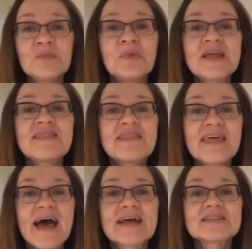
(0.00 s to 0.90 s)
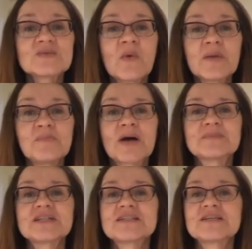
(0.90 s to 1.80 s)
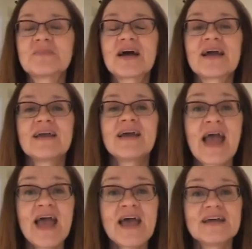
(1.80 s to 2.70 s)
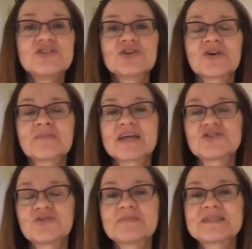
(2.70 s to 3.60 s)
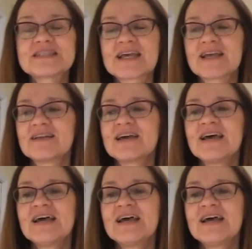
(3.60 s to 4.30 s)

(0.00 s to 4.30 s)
But that's what popped into my head during my dream state.